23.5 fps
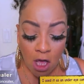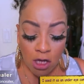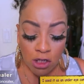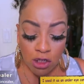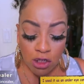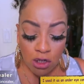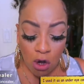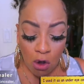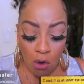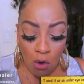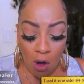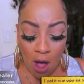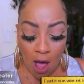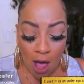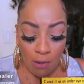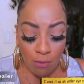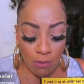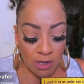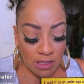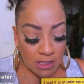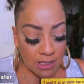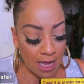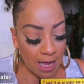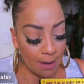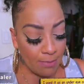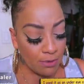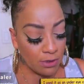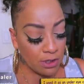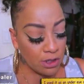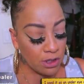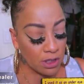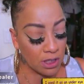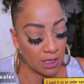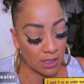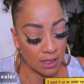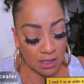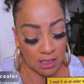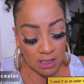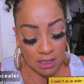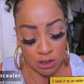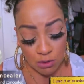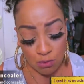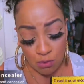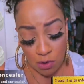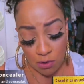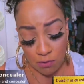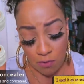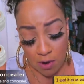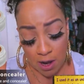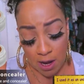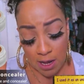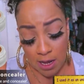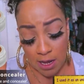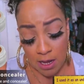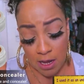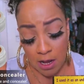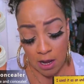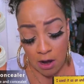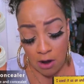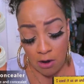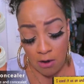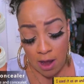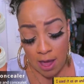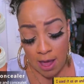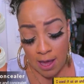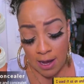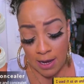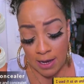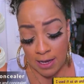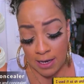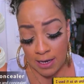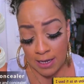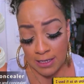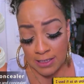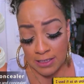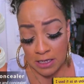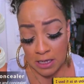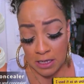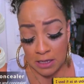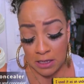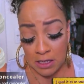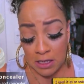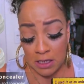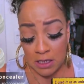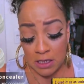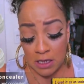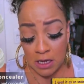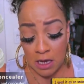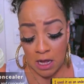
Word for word: So I was able to get this one right here and it is in the